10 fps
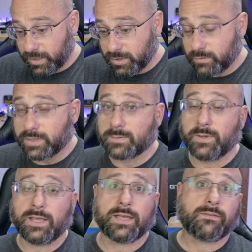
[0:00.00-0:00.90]
in
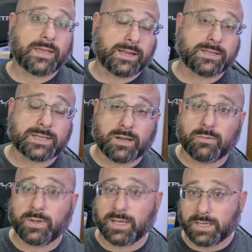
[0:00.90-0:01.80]
USB, and that is how
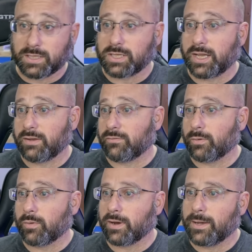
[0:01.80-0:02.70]
we initiate a
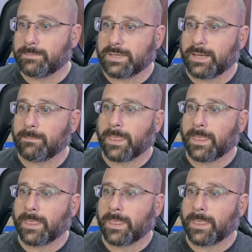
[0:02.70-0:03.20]
firmware update.